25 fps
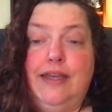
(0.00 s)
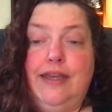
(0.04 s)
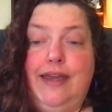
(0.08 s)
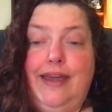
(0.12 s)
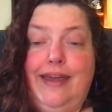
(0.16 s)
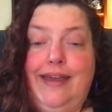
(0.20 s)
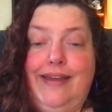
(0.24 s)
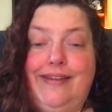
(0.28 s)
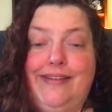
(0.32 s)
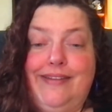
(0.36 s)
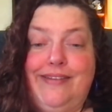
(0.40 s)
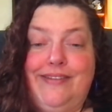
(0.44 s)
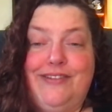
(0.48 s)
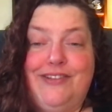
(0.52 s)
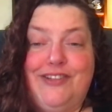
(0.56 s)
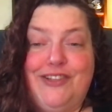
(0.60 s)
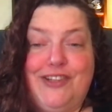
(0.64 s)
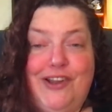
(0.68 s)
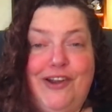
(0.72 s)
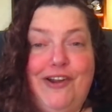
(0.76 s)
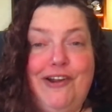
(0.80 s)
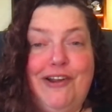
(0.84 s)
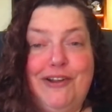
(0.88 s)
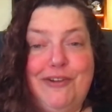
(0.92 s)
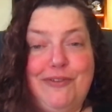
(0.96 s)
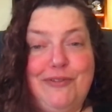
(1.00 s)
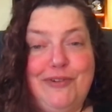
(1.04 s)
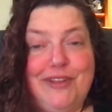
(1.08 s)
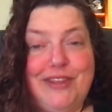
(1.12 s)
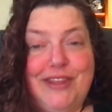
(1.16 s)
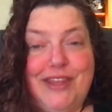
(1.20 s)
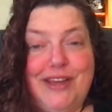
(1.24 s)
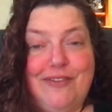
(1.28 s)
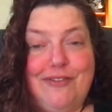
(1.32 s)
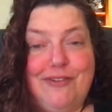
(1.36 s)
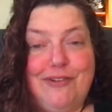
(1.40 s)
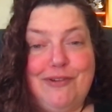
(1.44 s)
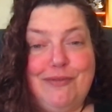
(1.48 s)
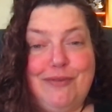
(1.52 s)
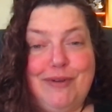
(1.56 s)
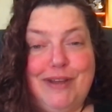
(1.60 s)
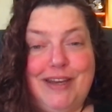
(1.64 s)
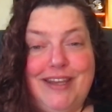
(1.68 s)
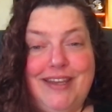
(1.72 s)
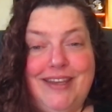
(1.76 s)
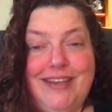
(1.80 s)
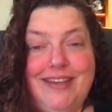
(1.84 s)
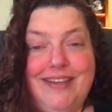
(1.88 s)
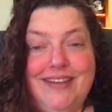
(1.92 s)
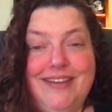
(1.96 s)
and share it with
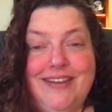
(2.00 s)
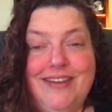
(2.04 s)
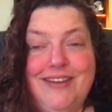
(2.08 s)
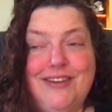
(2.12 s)
everybody